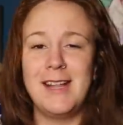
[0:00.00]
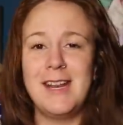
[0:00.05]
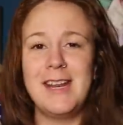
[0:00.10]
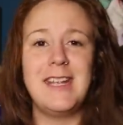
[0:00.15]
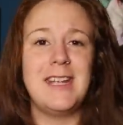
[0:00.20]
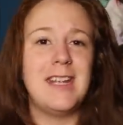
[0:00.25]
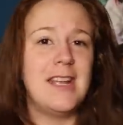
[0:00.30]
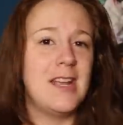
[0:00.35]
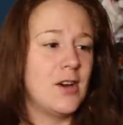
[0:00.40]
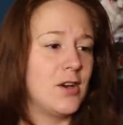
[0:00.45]

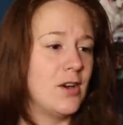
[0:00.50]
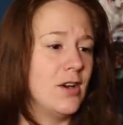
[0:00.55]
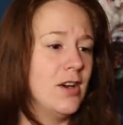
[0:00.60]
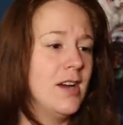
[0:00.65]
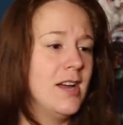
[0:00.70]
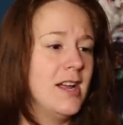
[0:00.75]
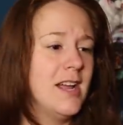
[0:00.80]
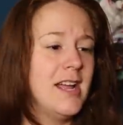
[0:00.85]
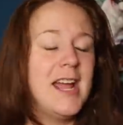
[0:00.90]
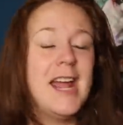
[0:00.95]
any
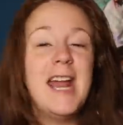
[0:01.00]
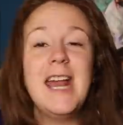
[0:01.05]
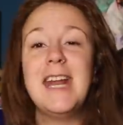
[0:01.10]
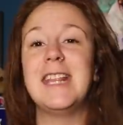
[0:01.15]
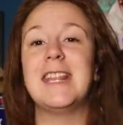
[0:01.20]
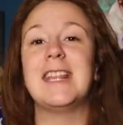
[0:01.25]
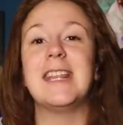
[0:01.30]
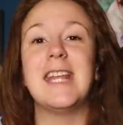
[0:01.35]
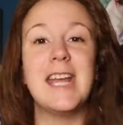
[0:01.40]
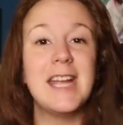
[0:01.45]
year,
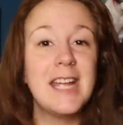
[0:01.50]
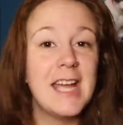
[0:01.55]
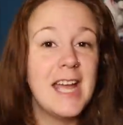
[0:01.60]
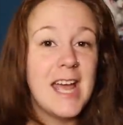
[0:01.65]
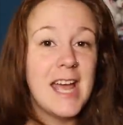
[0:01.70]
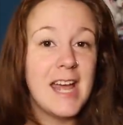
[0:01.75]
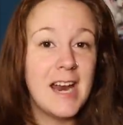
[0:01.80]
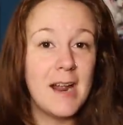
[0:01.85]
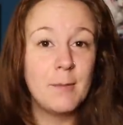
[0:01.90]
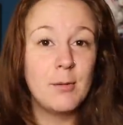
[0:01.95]
anything,
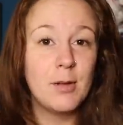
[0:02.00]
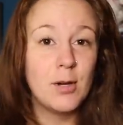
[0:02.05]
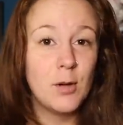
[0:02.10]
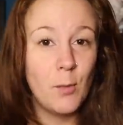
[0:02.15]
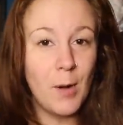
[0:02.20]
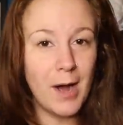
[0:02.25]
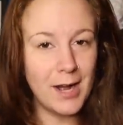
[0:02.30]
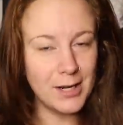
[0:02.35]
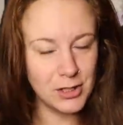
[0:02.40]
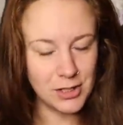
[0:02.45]
and I'm
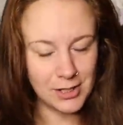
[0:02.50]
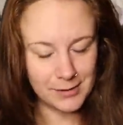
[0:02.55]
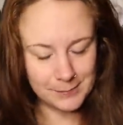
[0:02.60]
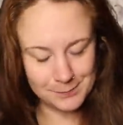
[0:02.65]
gonna watch